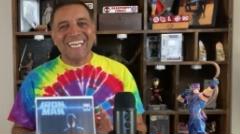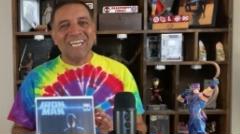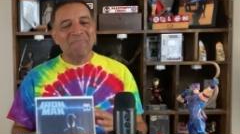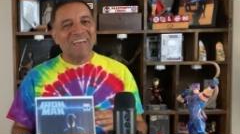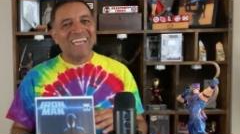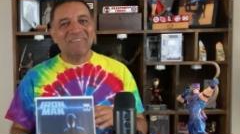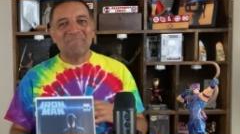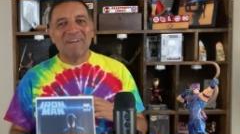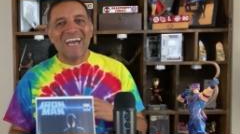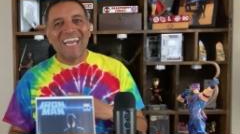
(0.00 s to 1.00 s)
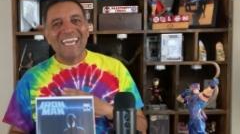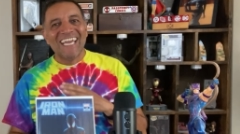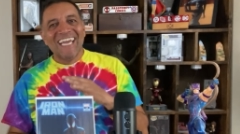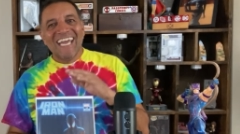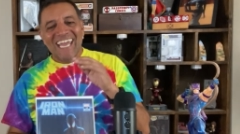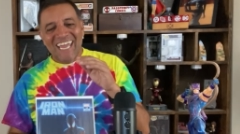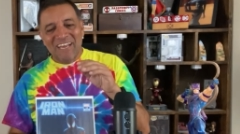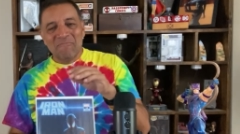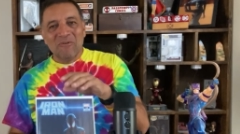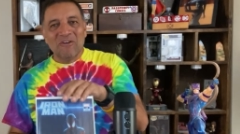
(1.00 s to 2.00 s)
that I'm not gonna buy
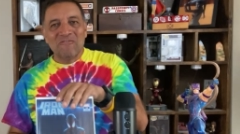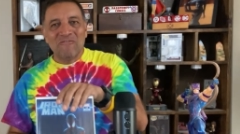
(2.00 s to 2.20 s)
any more